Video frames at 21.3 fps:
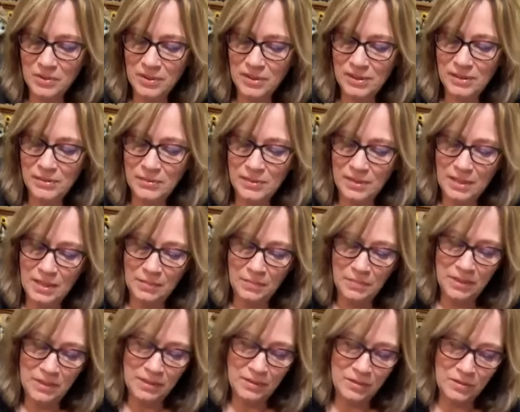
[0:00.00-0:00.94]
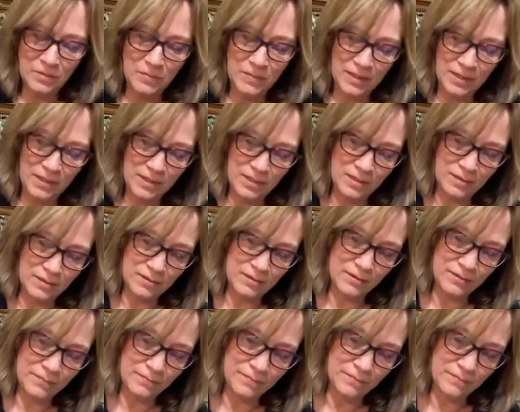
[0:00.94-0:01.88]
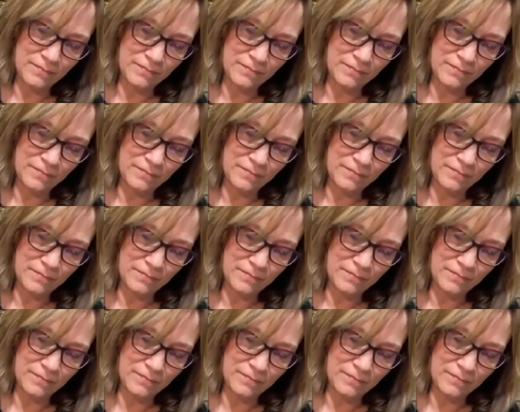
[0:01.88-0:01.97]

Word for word: pull this one up a little bit here.